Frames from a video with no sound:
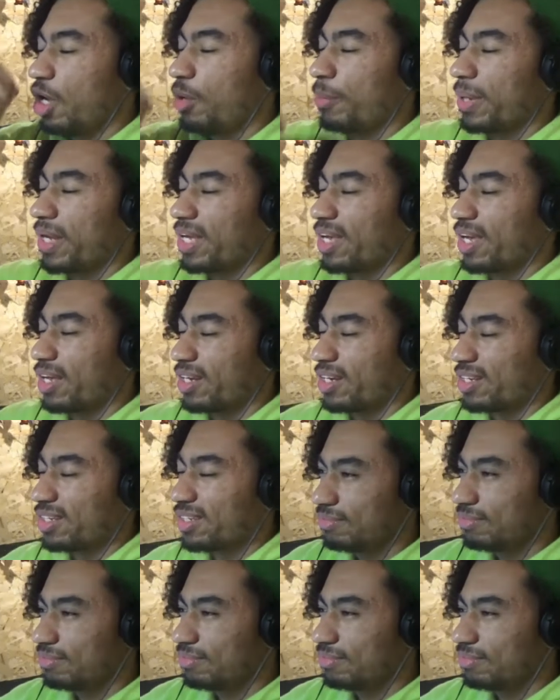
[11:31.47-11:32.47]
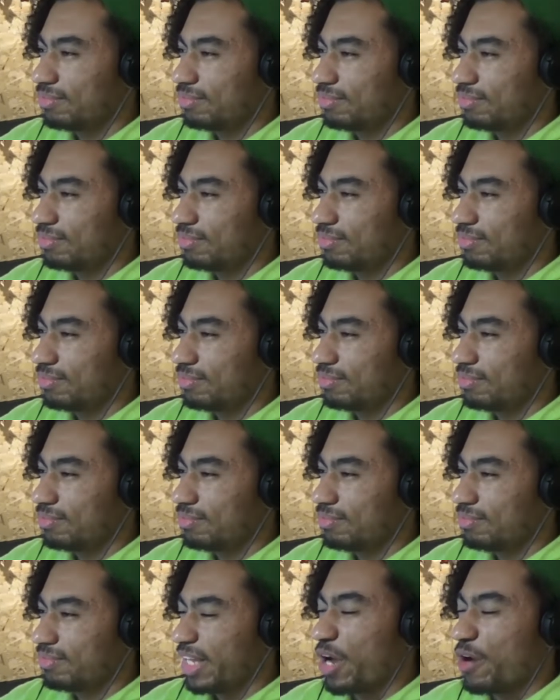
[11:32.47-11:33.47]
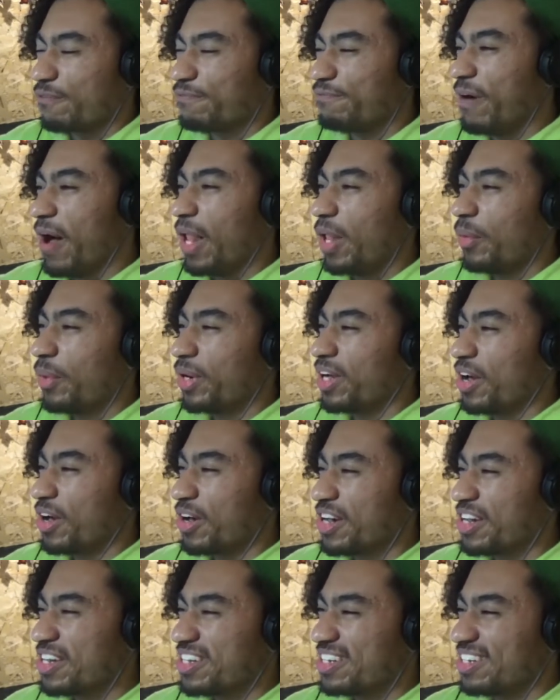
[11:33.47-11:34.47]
Oh my god. Now you're following her?